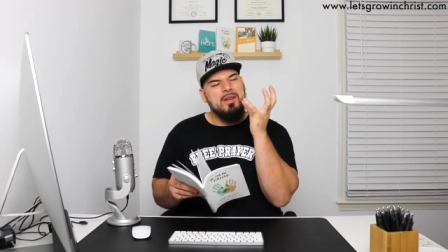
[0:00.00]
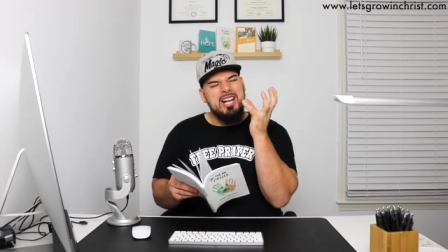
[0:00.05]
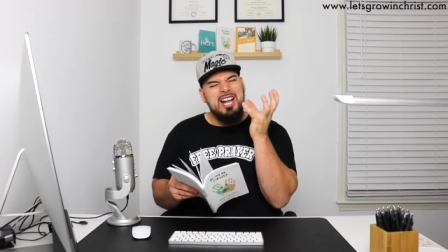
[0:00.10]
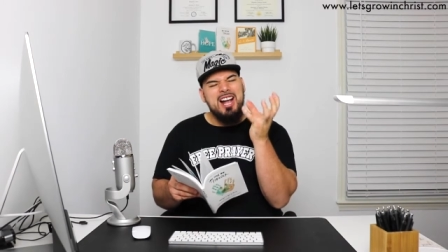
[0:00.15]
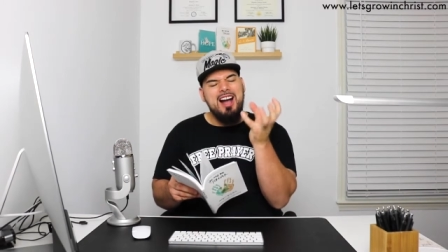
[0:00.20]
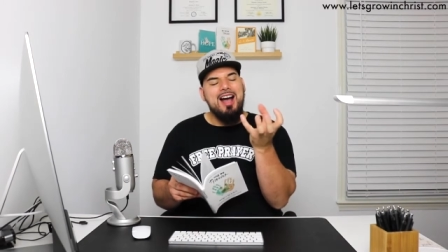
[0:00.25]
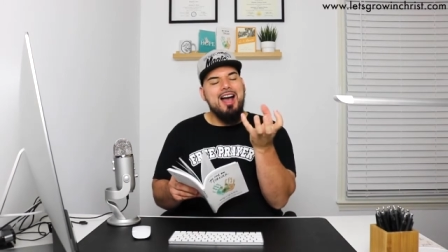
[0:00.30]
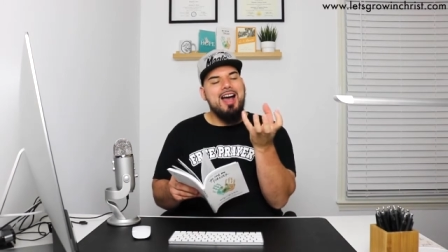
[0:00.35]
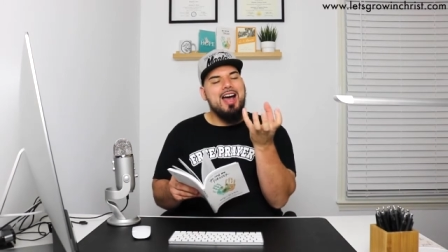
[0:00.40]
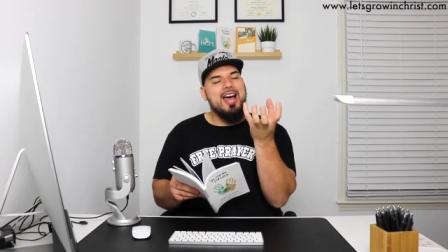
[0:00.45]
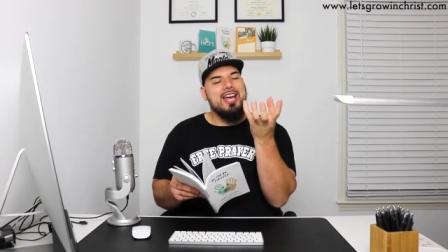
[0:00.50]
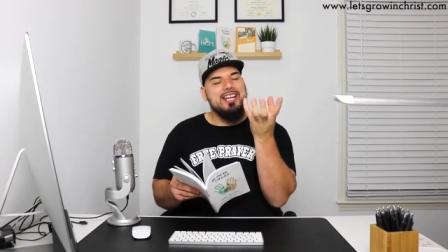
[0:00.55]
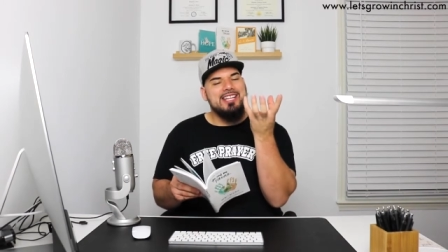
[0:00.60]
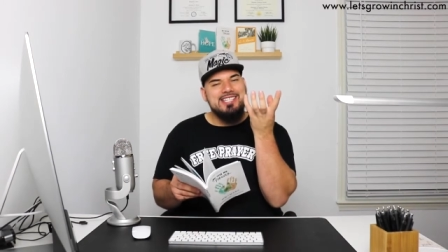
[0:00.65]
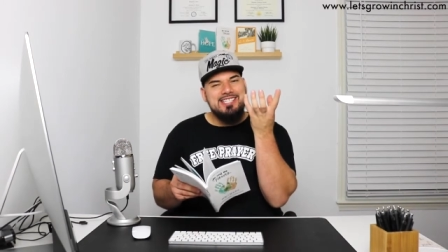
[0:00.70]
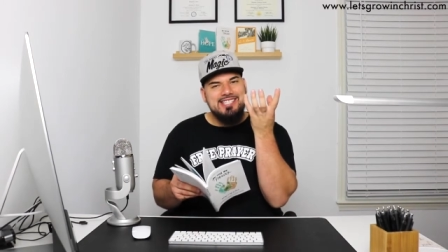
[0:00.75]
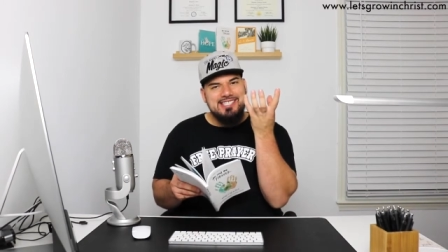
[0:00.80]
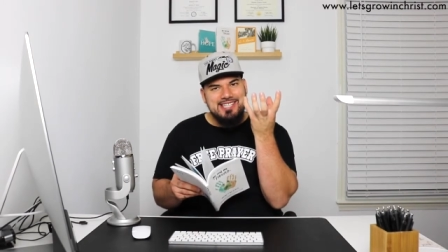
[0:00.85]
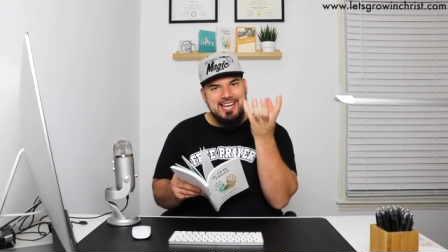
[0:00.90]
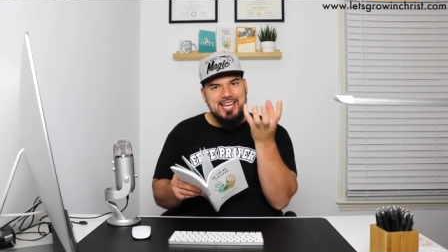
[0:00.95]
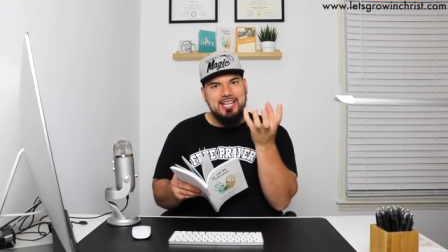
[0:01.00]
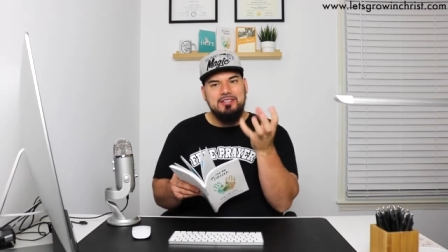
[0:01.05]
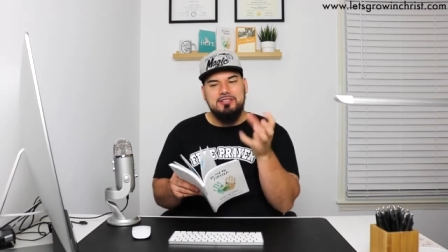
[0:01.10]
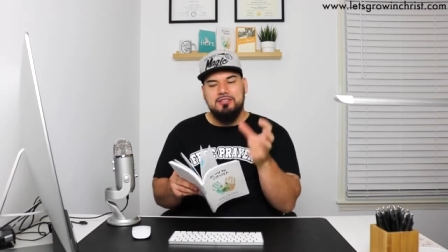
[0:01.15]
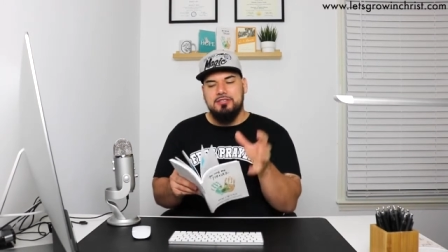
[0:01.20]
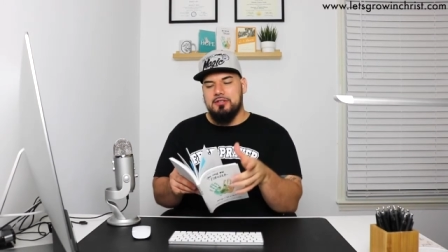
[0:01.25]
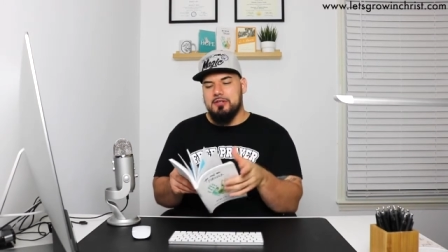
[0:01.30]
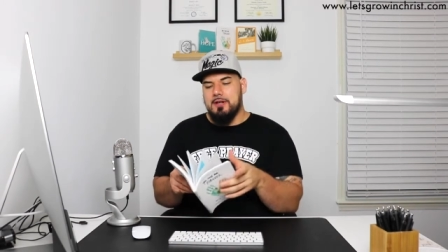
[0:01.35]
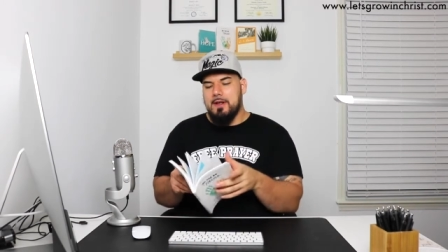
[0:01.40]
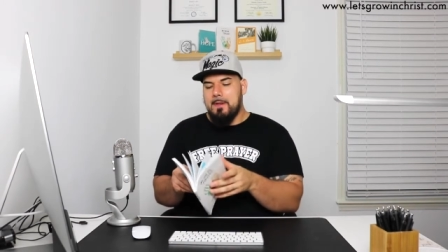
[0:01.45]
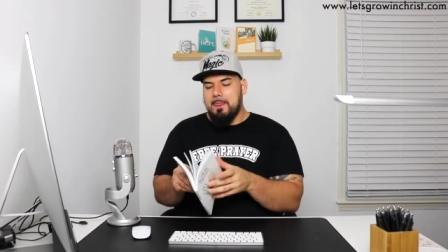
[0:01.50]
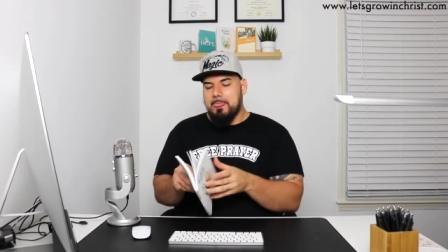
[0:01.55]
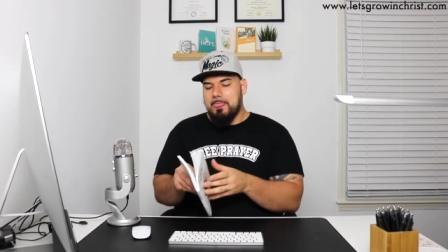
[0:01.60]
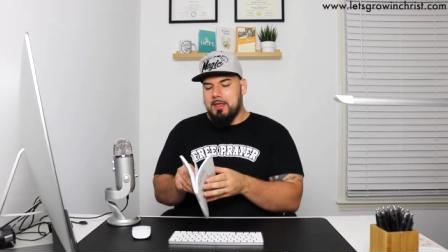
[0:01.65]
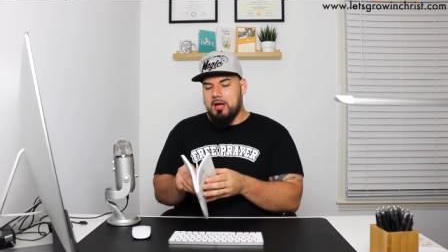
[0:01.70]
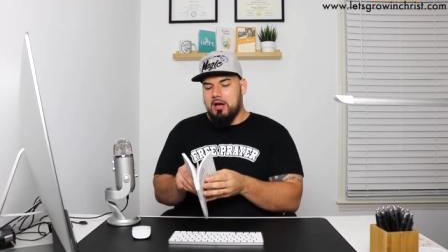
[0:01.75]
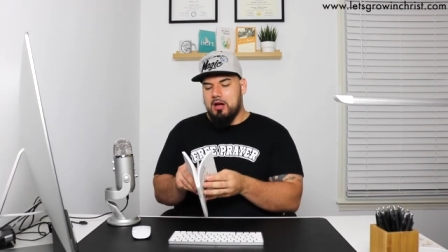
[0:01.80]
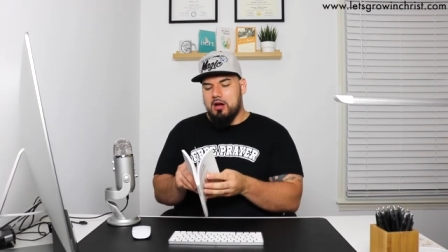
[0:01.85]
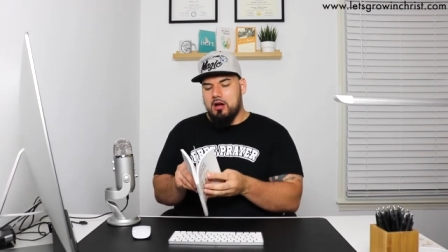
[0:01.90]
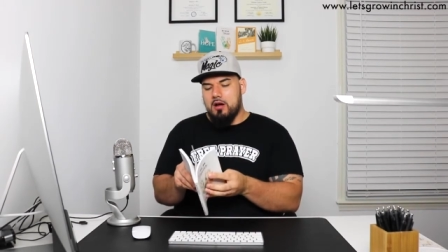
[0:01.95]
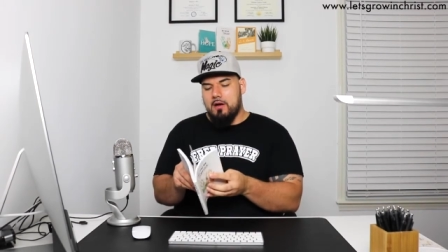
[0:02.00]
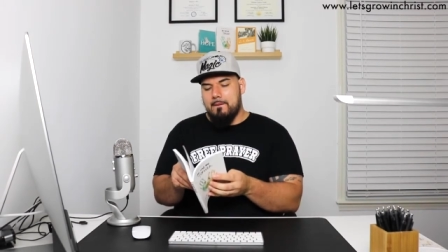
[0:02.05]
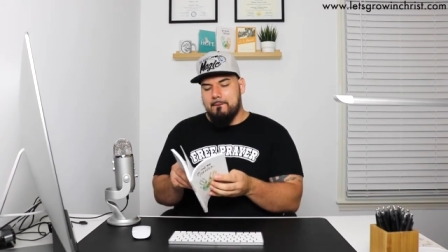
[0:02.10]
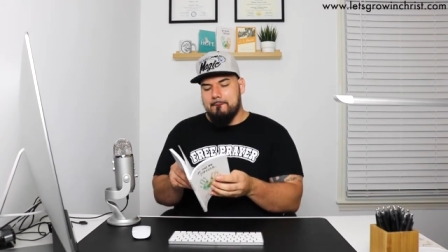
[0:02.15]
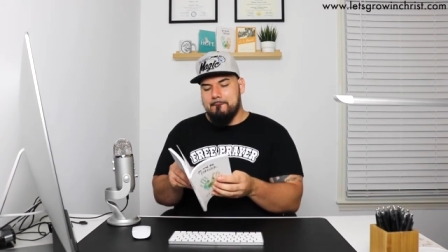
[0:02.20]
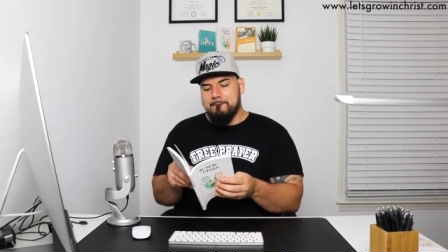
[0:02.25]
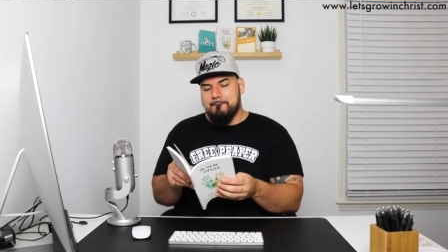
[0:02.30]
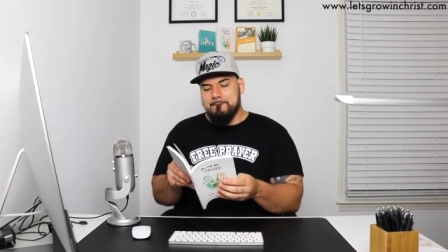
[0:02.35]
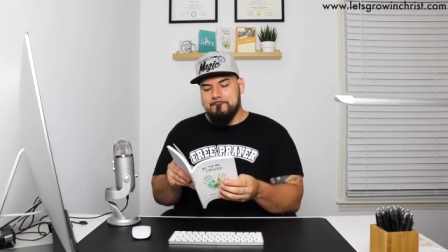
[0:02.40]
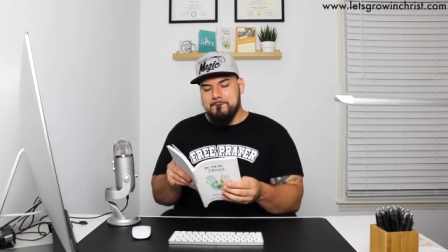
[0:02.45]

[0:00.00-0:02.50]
God centered um,